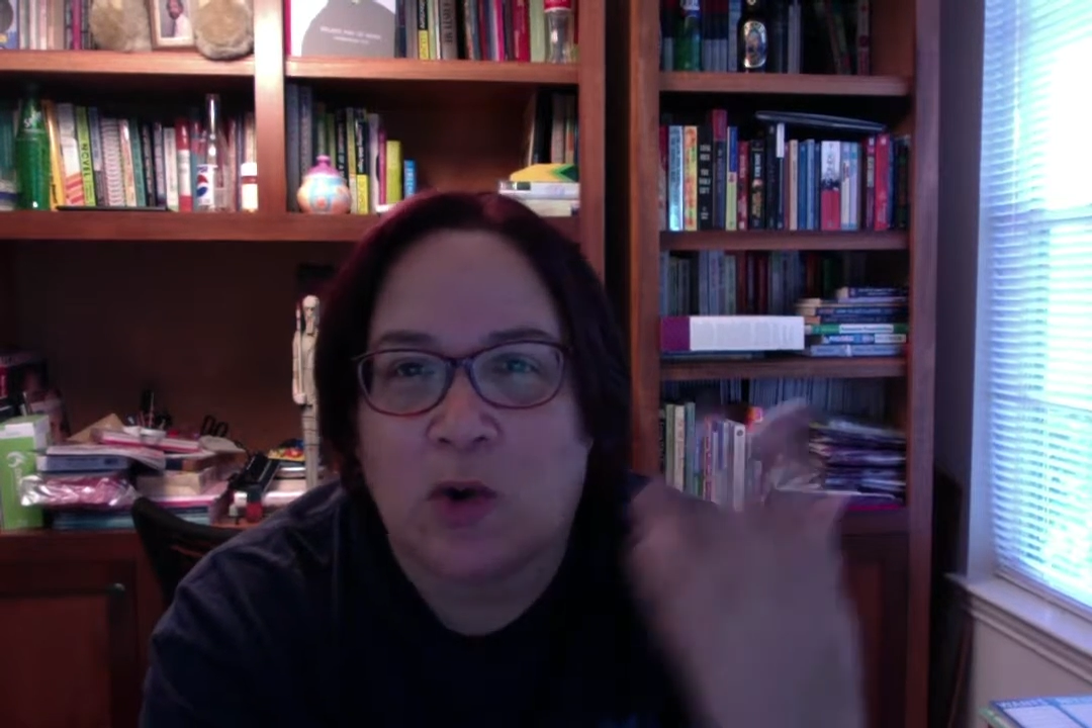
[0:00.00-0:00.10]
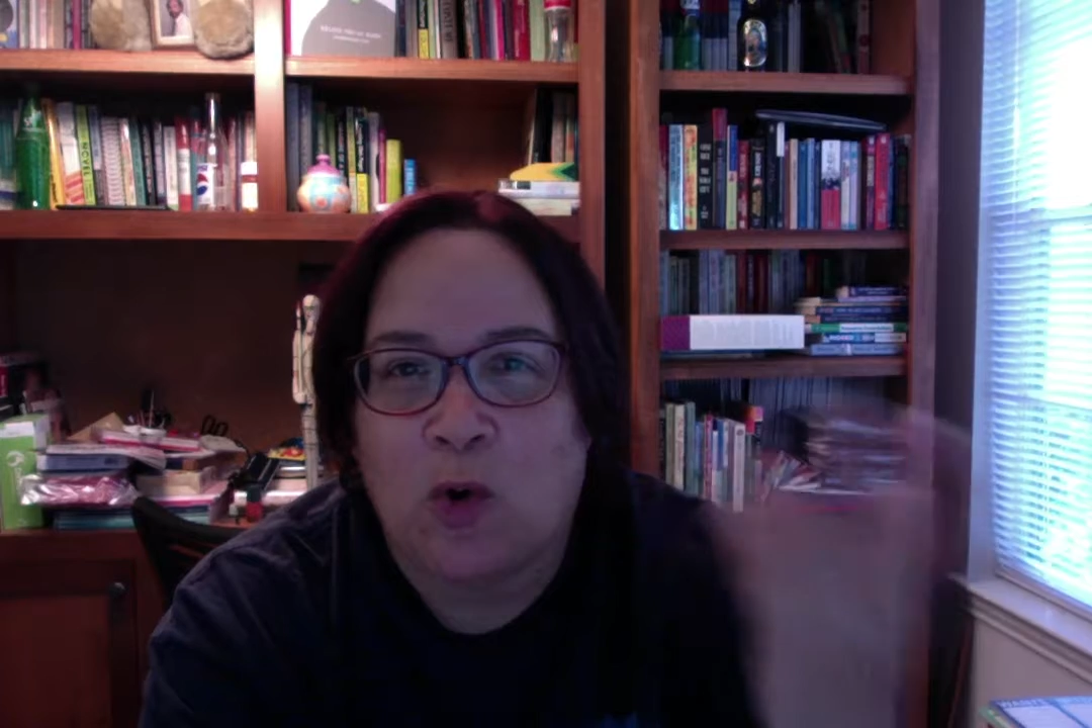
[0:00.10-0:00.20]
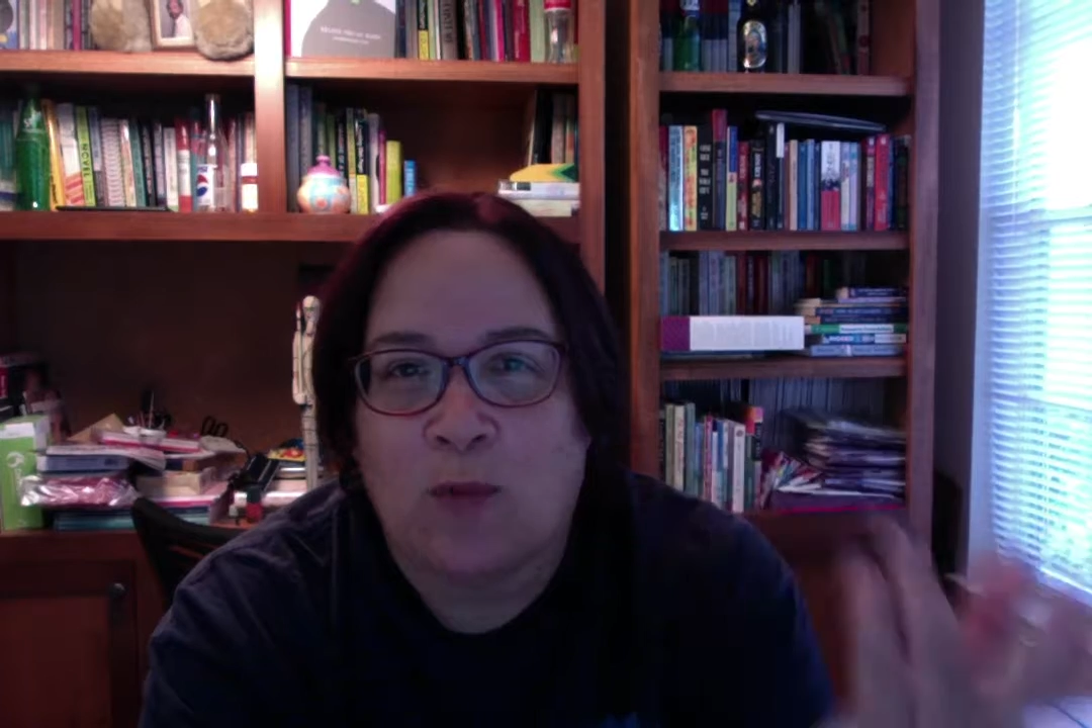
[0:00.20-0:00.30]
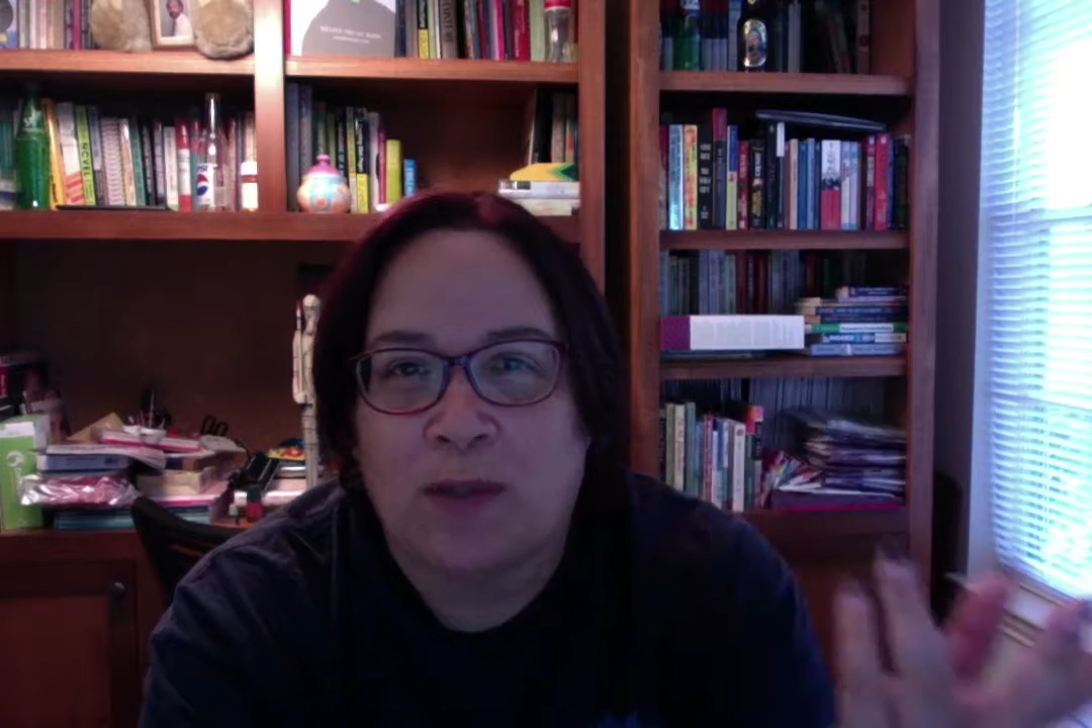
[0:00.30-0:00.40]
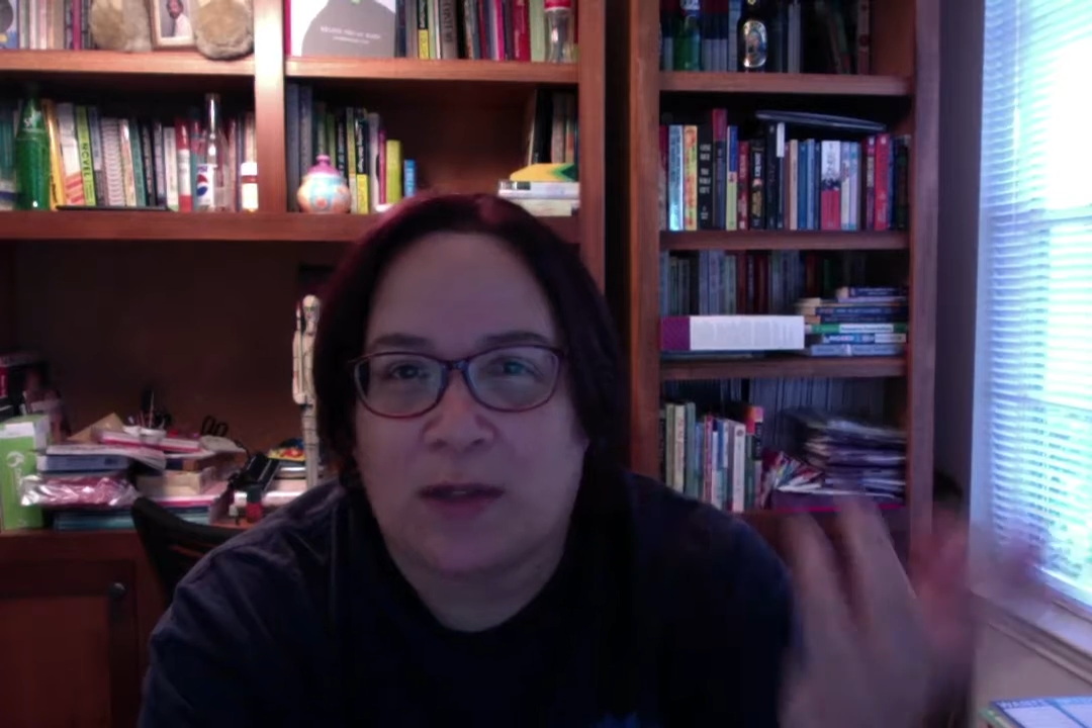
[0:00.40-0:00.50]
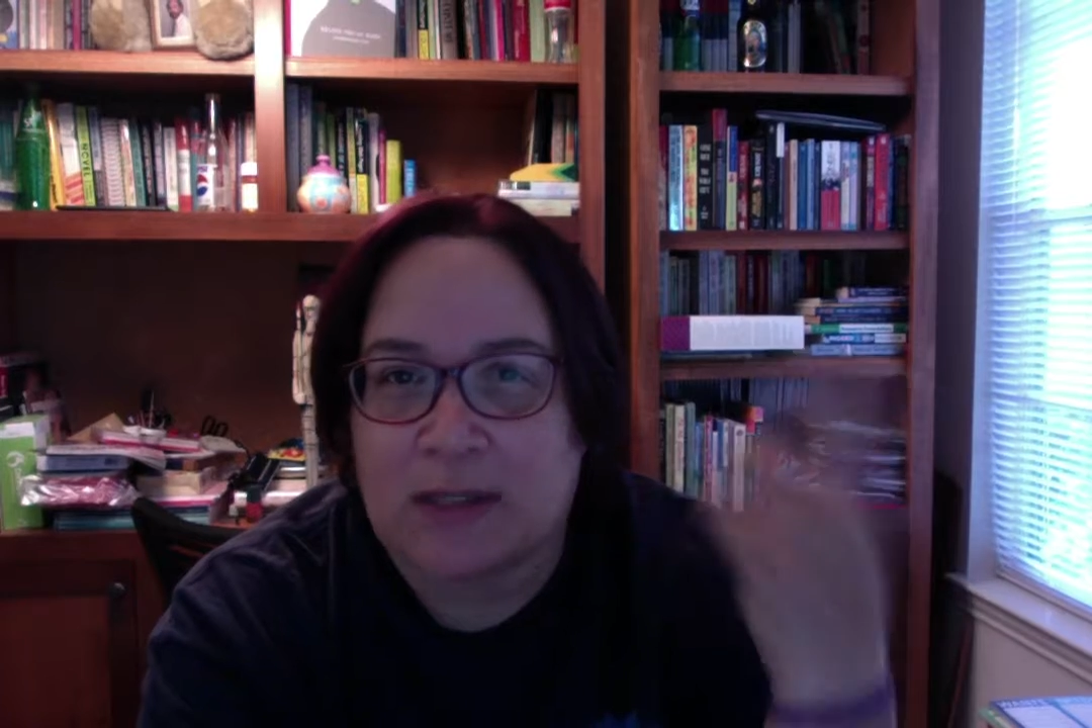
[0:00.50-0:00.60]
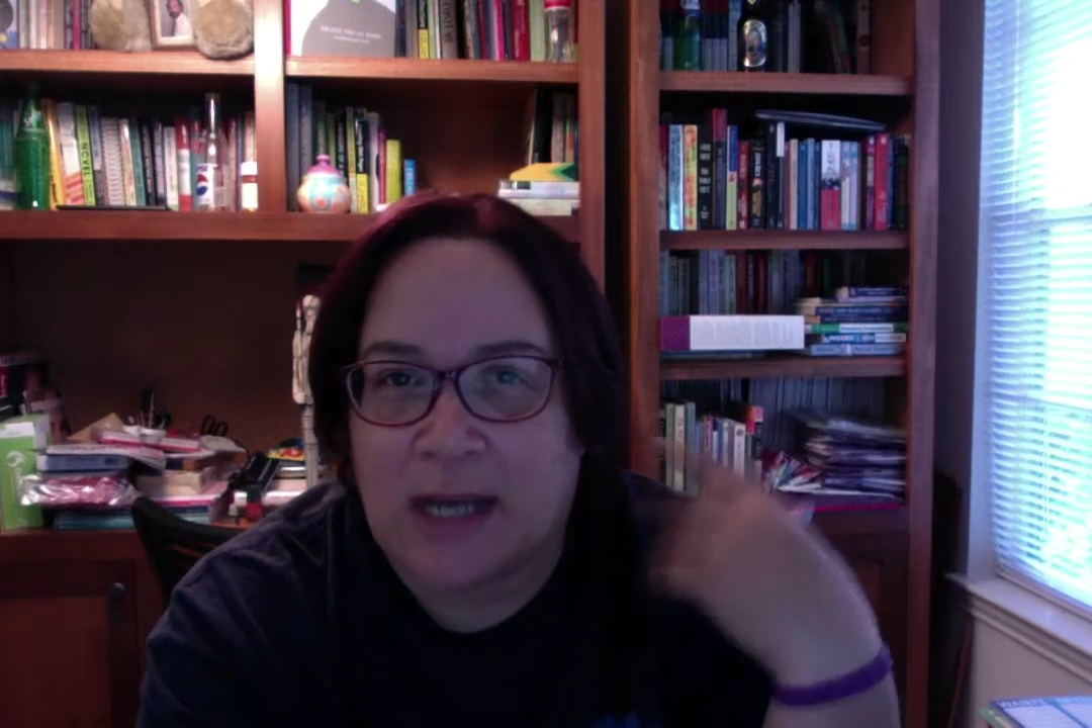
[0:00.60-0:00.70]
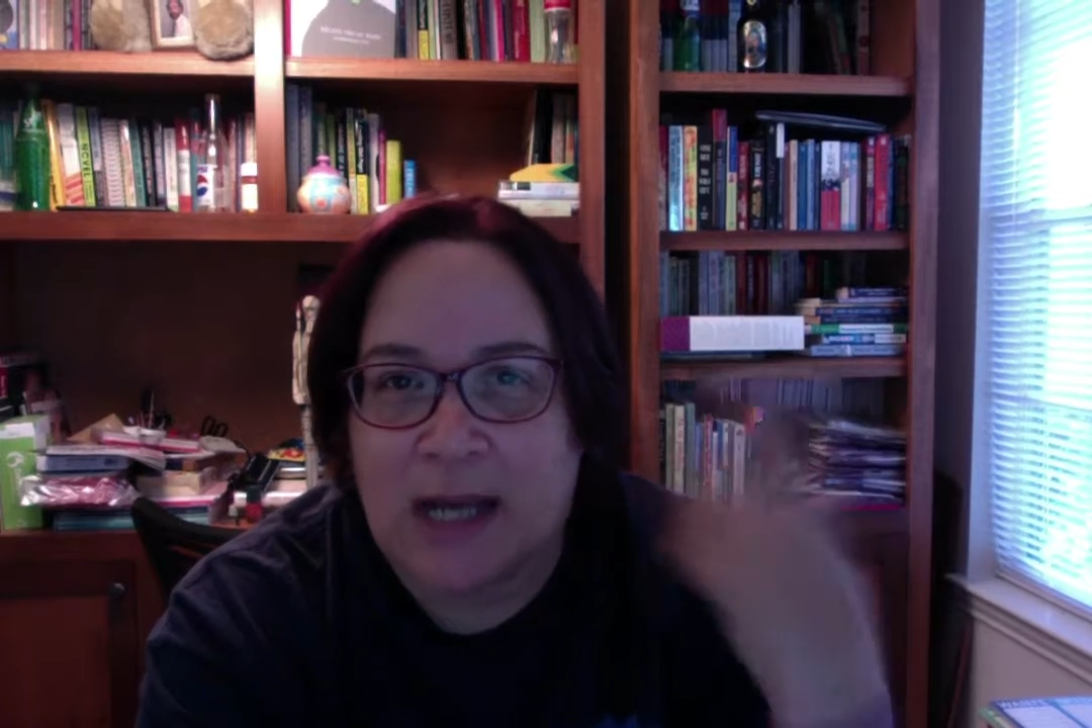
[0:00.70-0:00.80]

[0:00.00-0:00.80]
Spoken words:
old because he